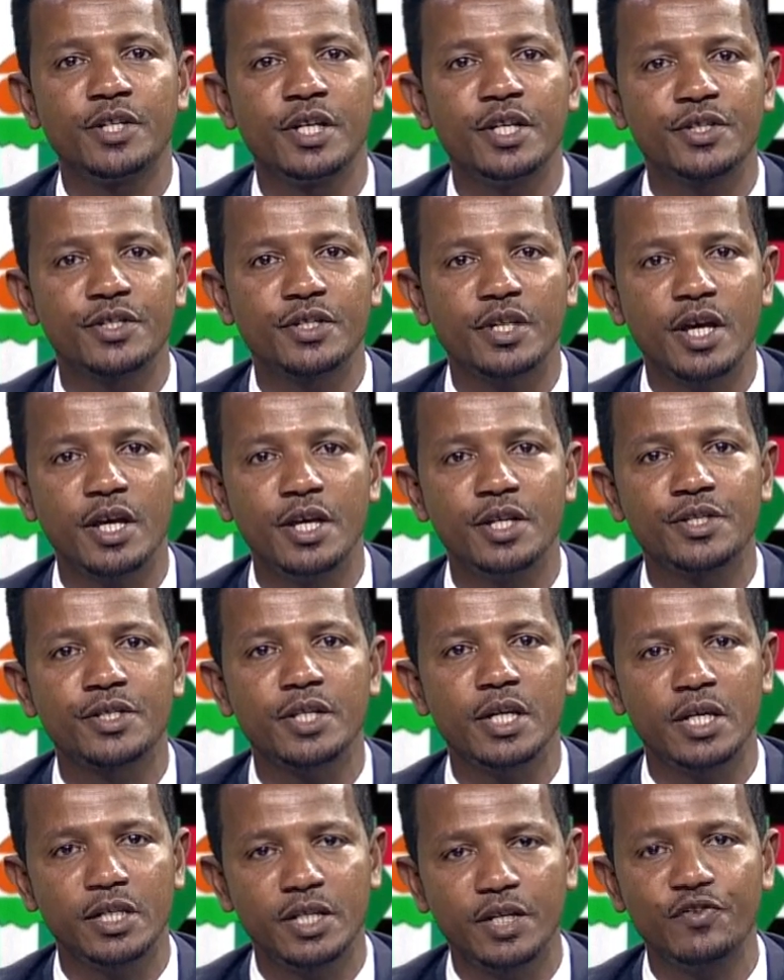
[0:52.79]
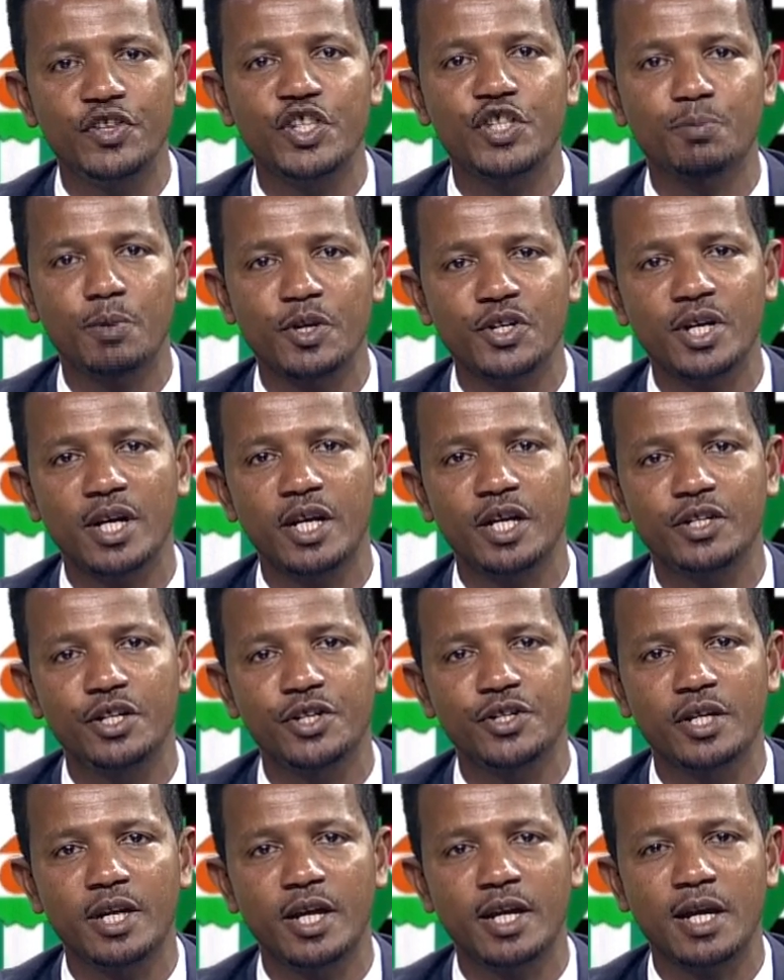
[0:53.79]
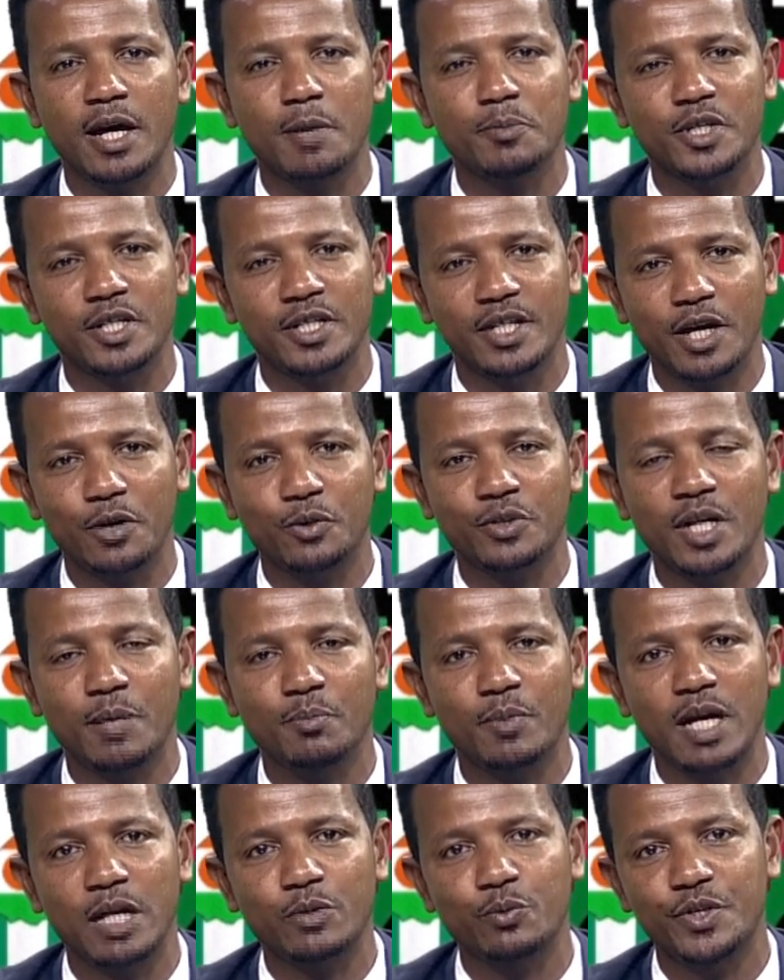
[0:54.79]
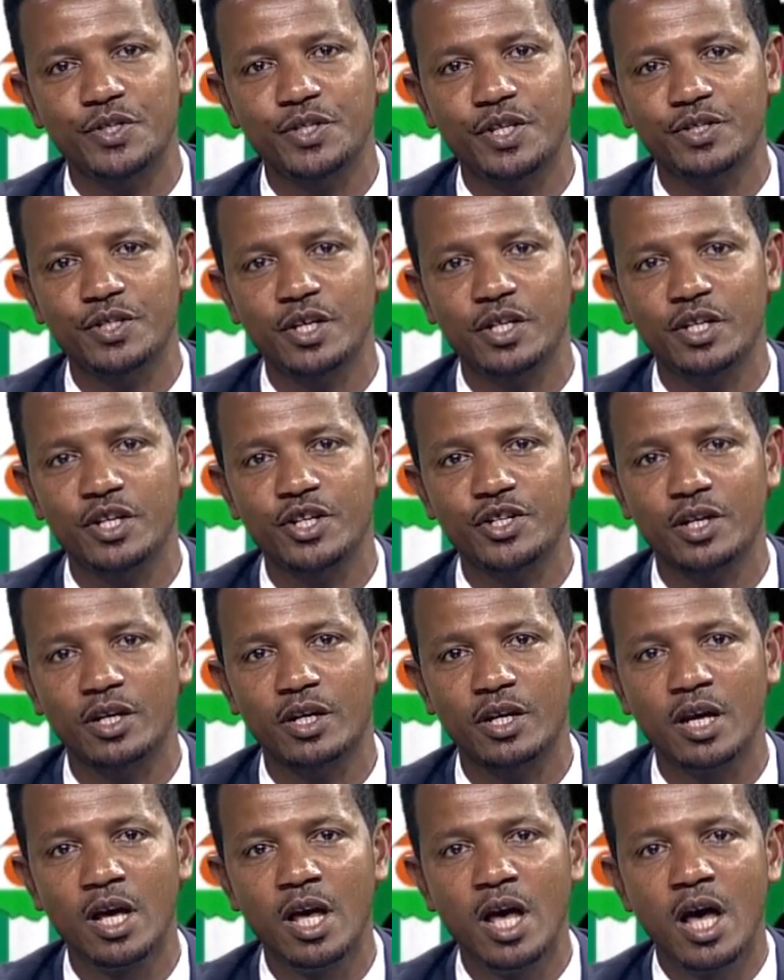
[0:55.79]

This is ETV Special Edition, and I'm Santayo Tamrat with this edition.